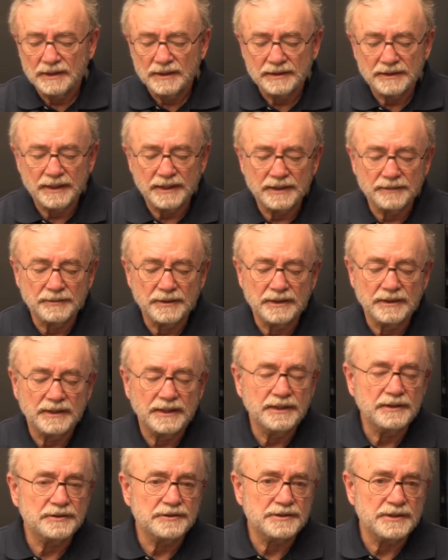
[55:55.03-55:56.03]
that had been
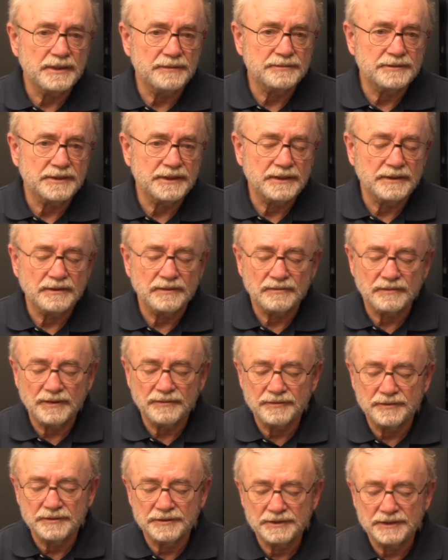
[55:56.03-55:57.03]
intercepting
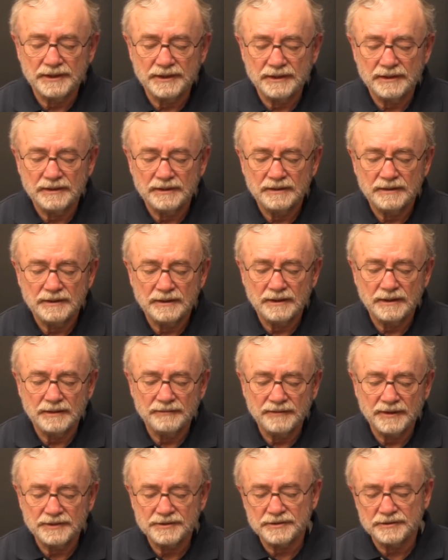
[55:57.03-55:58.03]
refugee
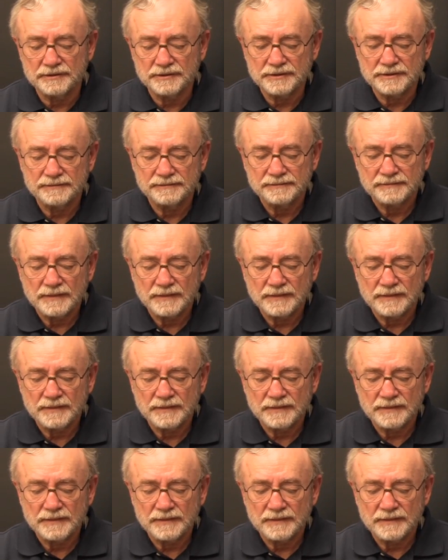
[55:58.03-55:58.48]
vessels.